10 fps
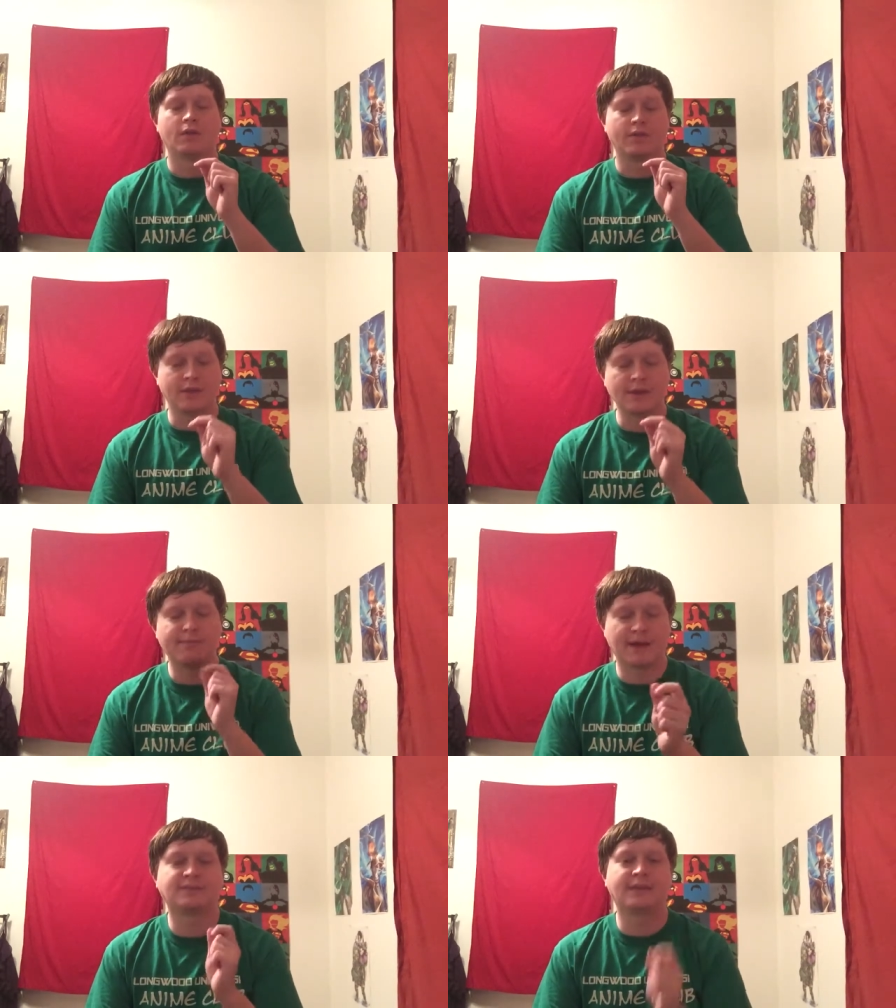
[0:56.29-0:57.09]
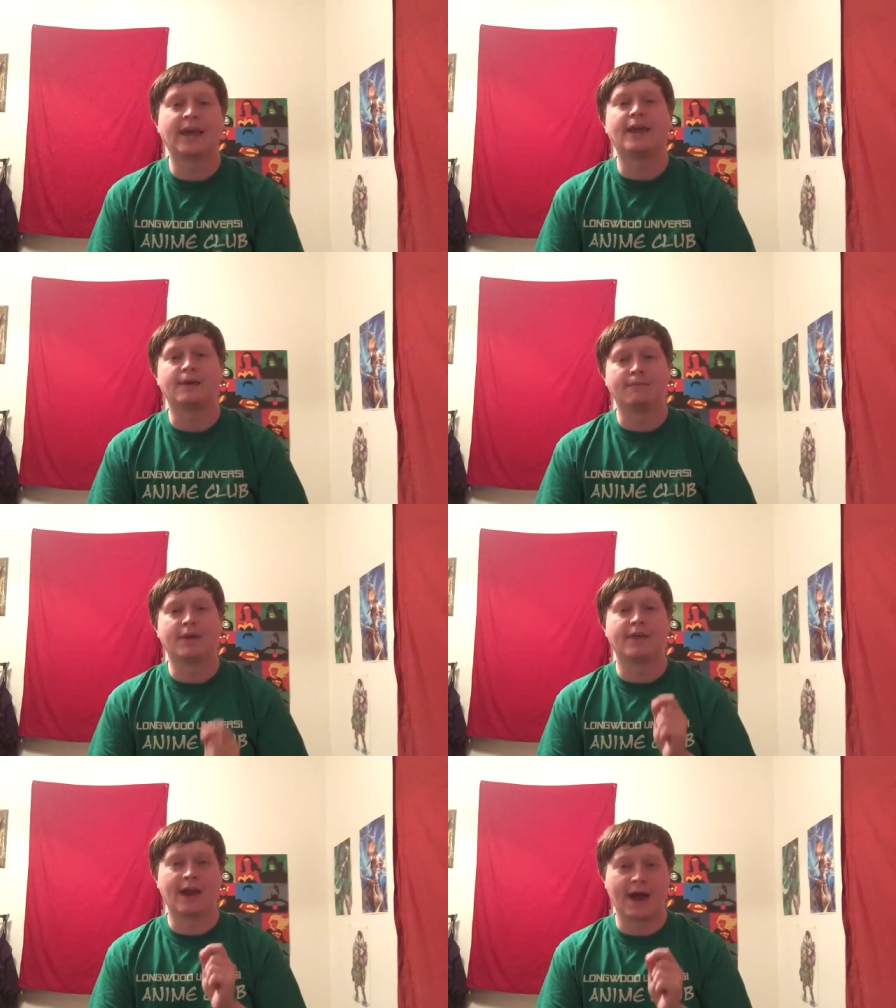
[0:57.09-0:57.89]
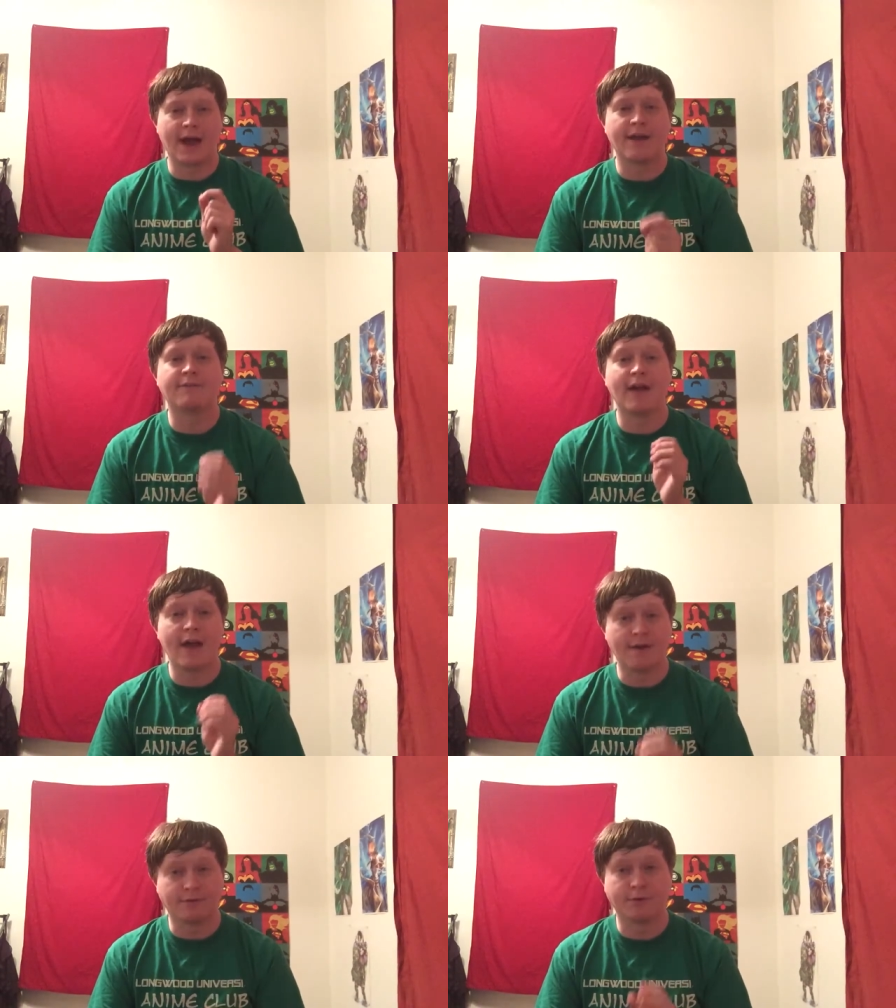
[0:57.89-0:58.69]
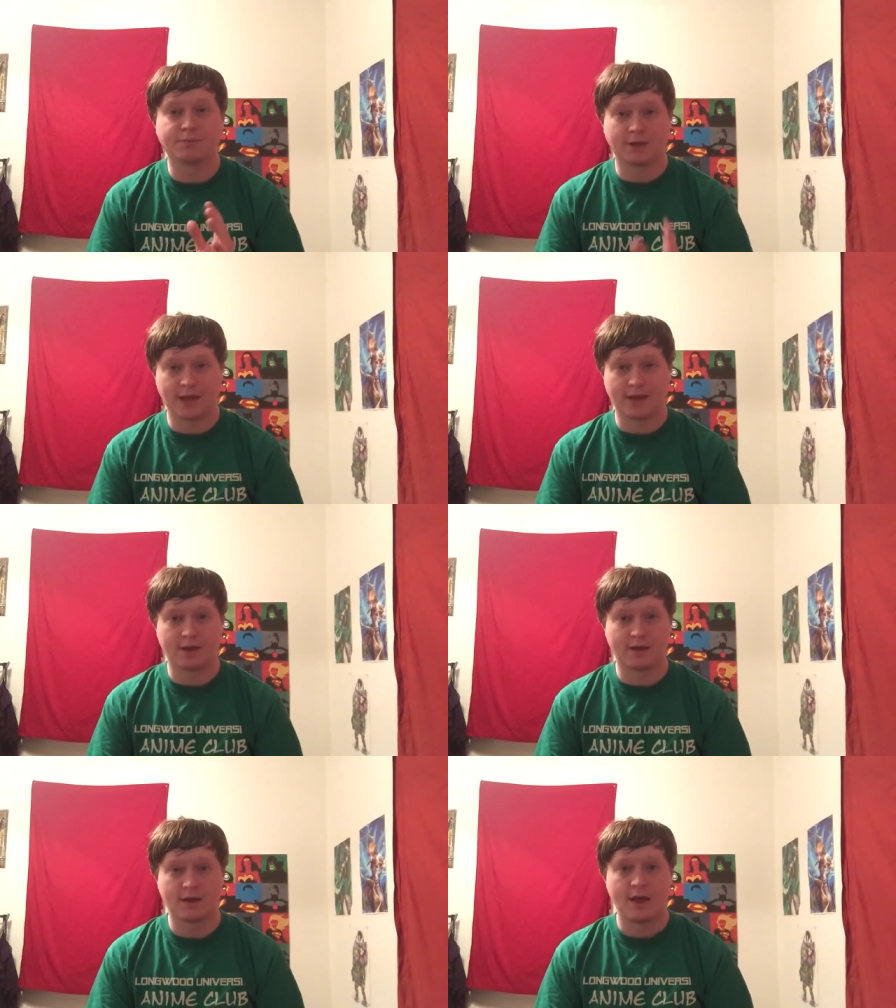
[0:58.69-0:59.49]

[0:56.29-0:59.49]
the best game that I have ever played.